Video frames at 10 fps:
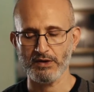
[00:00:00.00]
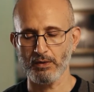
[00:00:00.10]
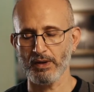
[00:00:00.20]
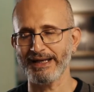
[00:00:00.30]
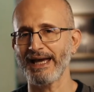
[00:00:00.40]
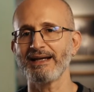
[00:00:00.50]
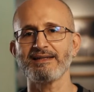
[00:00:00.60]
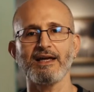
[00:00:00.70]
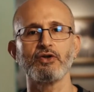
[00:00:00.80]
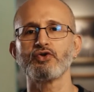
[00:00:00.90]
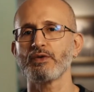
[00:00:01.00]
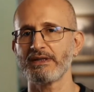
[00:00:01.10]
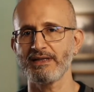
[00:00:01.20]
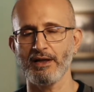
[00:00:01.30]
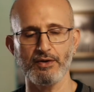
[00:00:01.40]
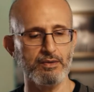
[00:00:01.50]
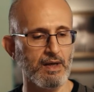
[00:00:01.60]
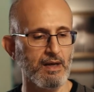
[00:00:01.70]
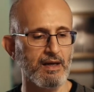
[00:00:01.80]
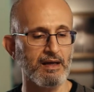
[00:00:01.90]
So again, as I usually tell you,
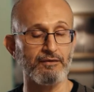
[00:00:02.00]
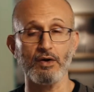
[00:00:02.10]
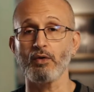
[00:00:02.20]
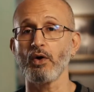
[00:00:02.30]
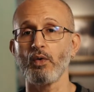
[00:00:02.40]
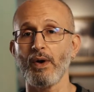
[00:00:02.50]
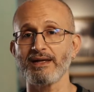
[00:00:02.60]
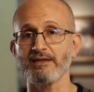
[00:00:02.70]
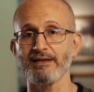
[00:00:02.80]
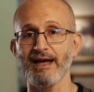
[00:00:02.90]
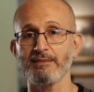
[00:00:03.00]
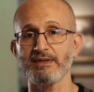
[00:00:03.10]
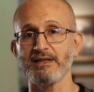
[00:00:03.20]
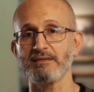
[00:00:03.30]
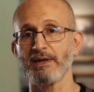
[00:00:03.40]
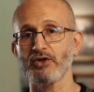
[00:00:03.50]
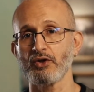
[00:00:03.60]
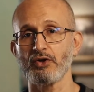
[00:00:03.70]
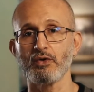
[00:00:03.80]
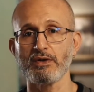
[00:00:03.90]
if you don't know who Ansel Adams is, make
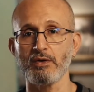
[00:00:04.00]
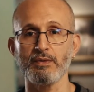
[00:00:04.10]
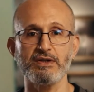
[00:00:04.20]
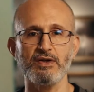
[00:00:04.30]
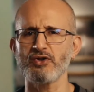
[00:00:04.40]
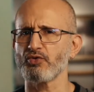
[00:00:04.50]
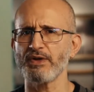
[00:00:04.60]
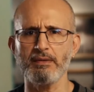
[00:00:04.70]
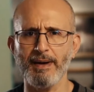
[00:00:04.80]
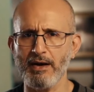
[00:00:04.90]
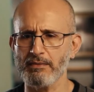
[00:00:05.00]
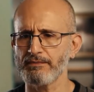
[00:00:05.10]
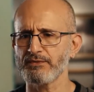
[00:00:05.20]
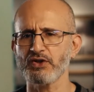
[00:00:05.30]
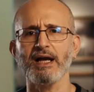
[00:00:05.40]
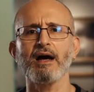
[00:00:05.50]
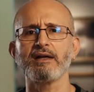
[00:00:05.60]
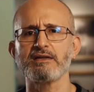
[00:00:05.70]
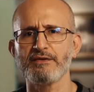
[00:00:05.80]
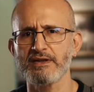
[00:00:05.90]
sure you do a little research, read about him, check out
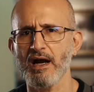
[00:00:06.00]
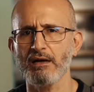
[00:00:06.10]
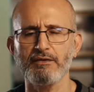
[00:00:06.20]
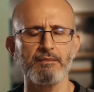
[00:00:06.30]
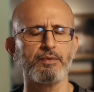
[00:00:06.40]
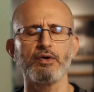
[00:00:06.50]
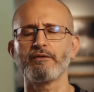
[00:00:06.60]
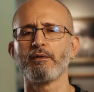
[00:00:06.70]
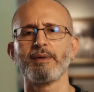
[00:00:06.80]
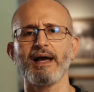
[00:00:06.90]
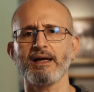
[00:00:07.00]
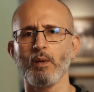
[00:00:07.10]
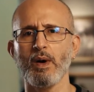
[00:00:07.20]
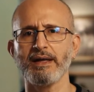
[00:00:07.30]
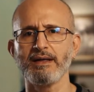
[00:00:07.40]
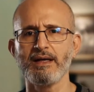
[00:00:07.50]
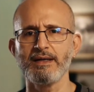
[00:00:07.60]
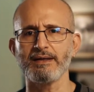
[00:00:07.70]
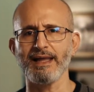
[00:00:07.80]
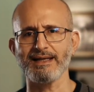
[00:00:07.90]
his photography, beautiful black and white
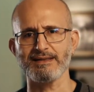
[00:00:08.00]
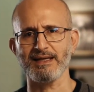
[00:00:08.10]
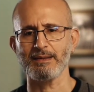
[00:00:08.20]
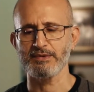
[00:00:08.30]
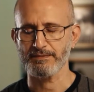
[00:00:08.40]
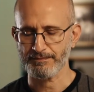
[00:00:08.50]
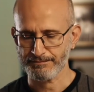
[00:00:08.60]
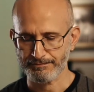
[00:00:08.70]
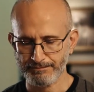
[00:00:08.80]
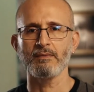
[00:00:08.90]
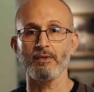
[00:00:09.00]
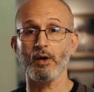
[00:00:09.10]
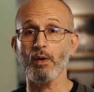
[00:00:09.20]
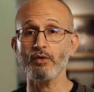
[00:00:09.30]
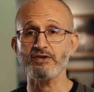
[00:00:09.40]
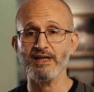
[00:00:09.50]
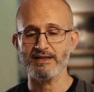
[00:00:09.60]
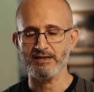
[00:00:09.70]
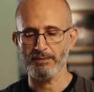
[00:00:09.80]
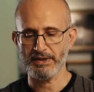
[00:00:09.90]
landscapes. The quote
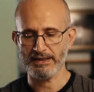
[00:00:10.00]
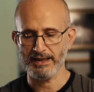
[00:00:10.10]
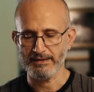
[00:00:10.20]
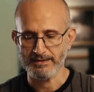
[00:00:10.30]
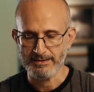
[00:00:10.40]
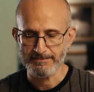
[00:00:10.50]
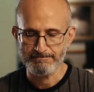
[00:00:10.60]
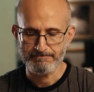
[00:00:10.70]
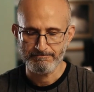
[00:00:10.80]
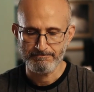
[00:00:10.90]
says something like this.